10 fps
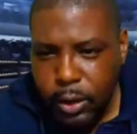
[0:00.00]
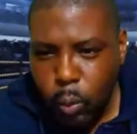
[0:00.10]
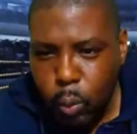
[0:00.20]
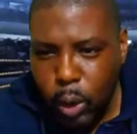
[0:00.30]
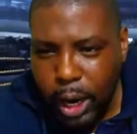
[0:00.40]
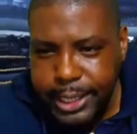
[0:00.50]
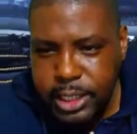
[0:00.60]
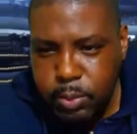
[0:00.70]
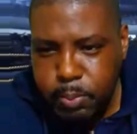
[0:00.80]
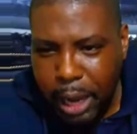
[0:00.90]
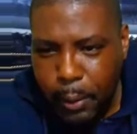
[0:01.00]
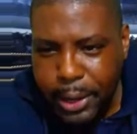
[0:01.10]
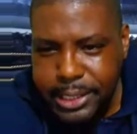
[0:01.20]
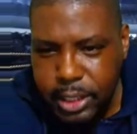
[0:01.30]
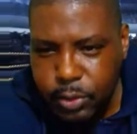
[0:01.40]
White's power
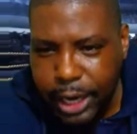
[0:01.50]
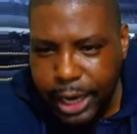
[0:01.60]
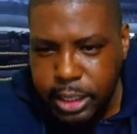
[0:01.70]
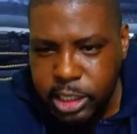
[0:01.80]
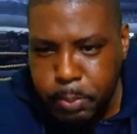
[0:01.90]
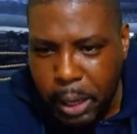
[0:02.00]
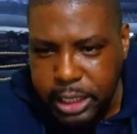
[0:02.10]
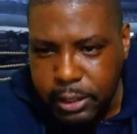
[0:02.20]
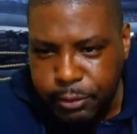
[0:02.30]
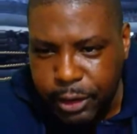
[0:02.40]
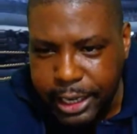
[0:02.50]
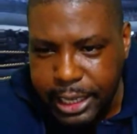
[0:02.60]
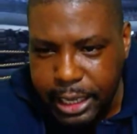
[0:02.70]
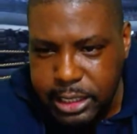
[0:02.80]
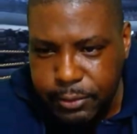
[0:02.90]
is underrated. Sparked a fat
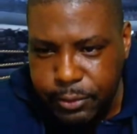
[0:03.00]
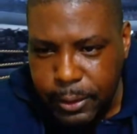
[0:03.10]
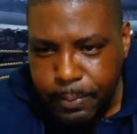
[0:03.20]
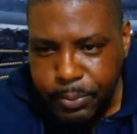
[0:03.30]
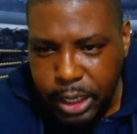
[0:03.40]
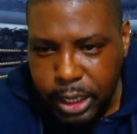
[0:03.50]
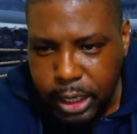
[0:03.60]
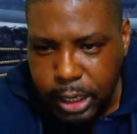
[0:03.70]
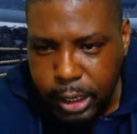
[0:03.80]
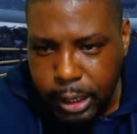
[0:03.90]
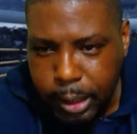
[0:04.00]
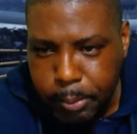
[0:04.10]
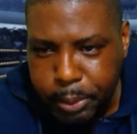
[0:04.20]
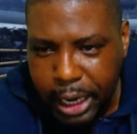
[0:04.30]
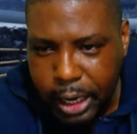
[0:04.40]
inactive
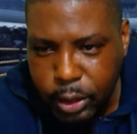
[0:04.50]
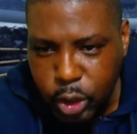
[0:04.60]
Brown,